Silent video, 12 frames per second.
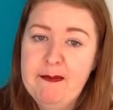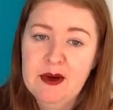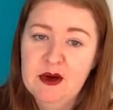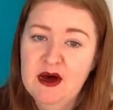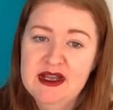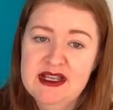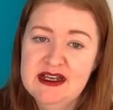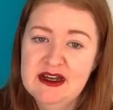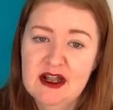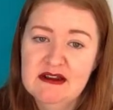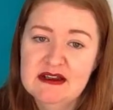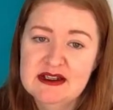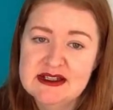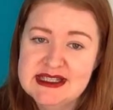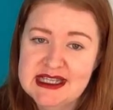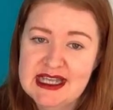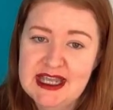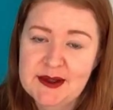but, loads
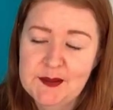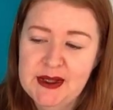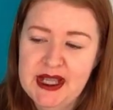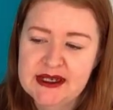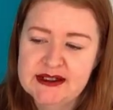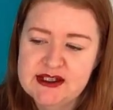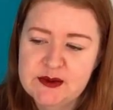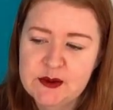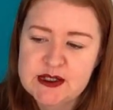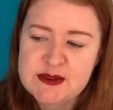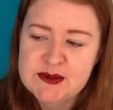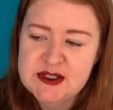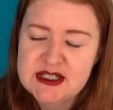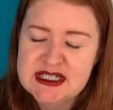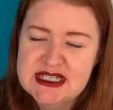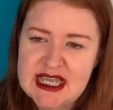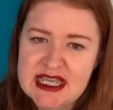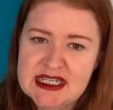later than planned. So we were
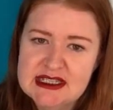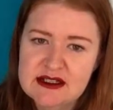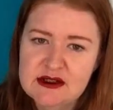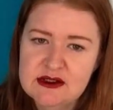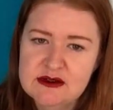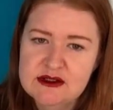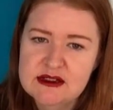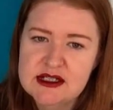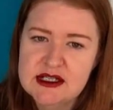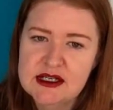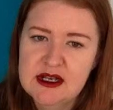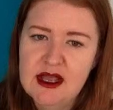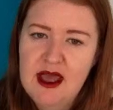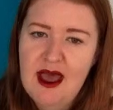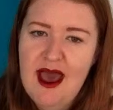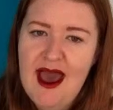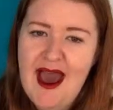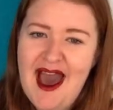supposed to get into London,
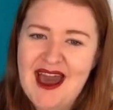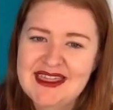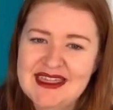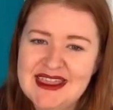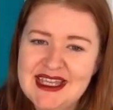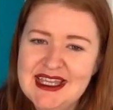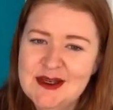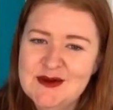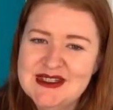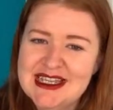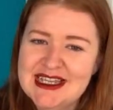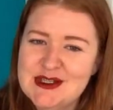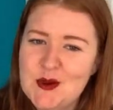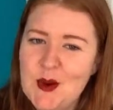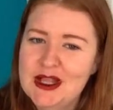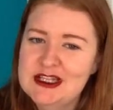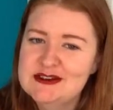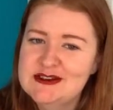I think it was like
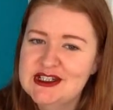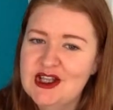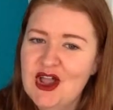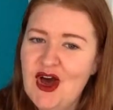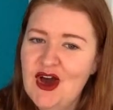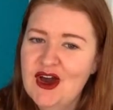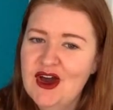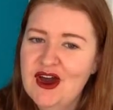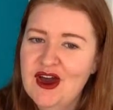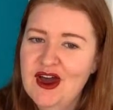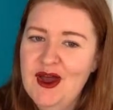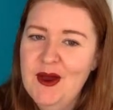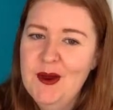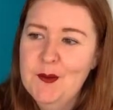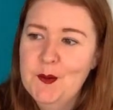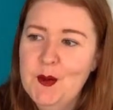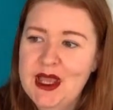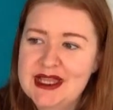12 o'clock.
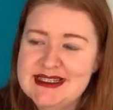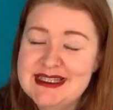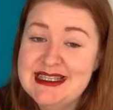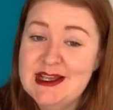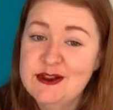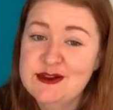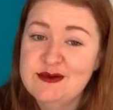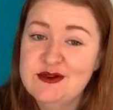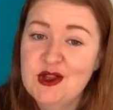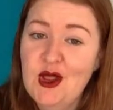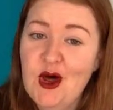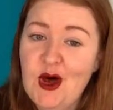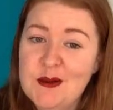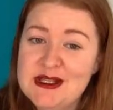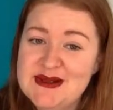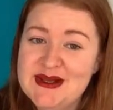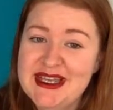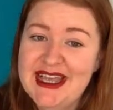We had to sit on the floor
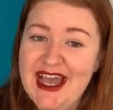between